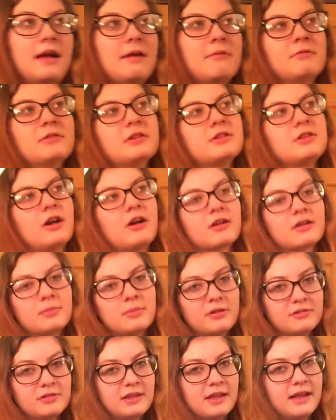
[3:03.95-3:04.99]
want to talk
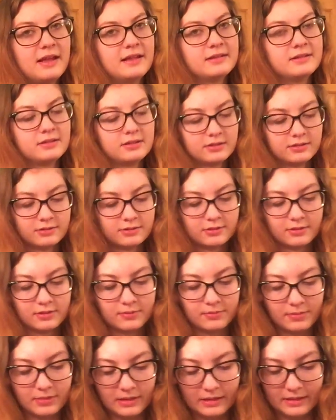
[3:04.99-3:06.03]
about that,
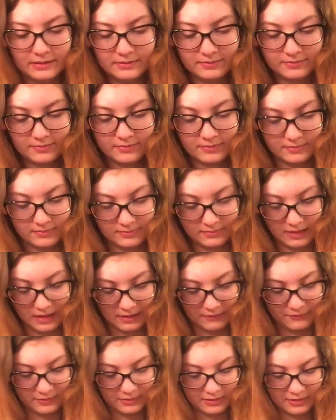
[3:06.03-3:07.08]
but
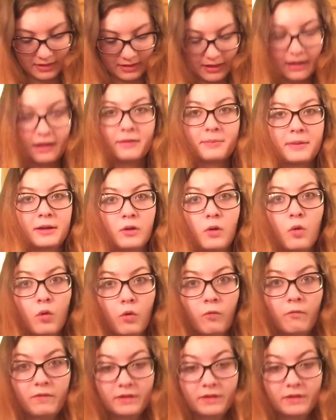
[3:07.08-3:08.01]
I feel like I can make a whole